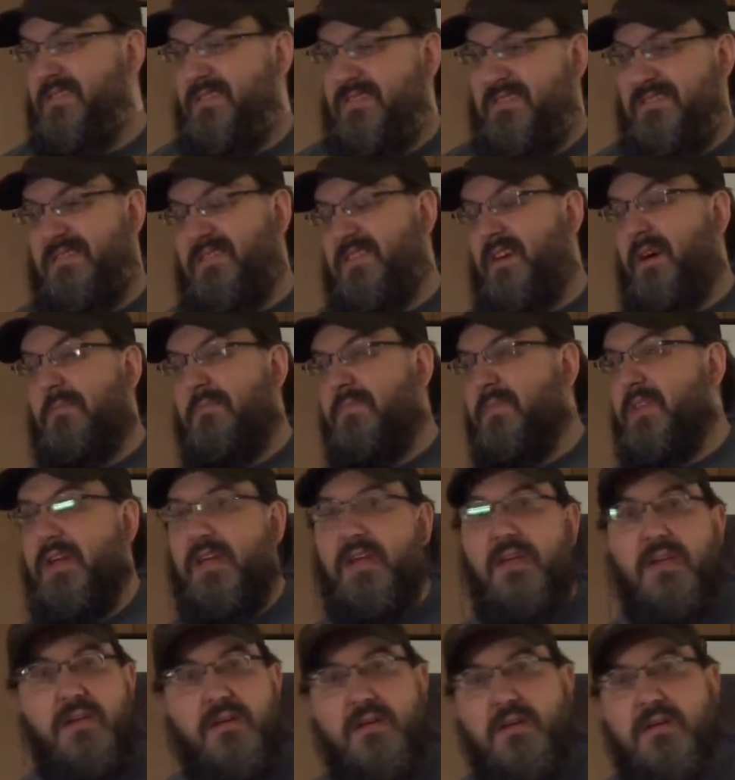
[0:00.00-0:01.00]

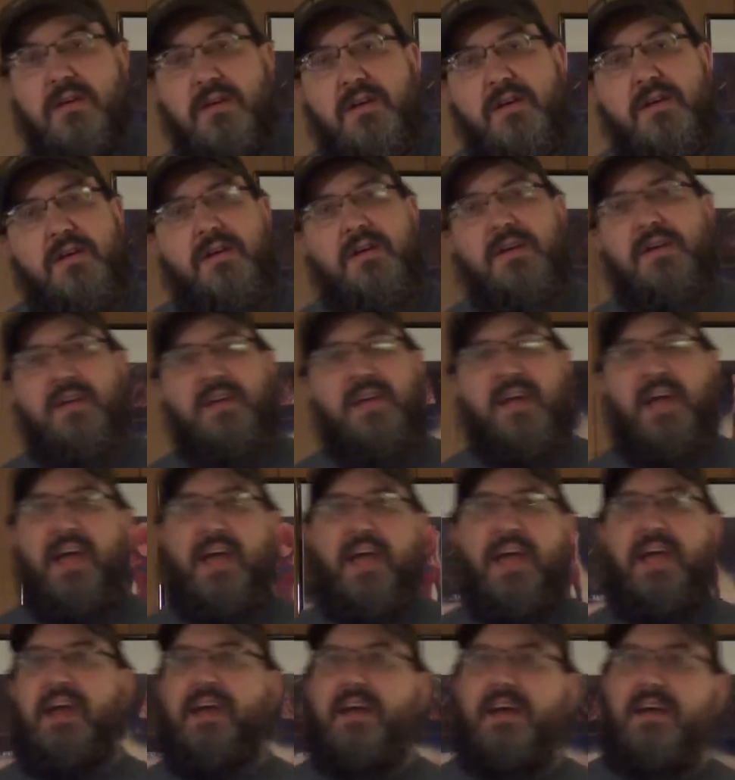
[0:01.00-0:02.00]
something.
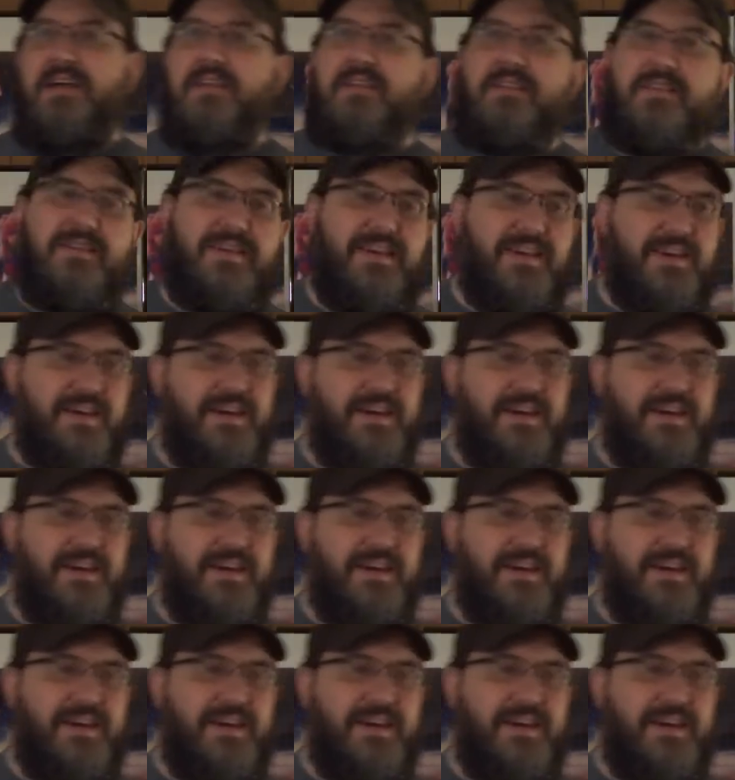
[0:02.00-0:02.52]
And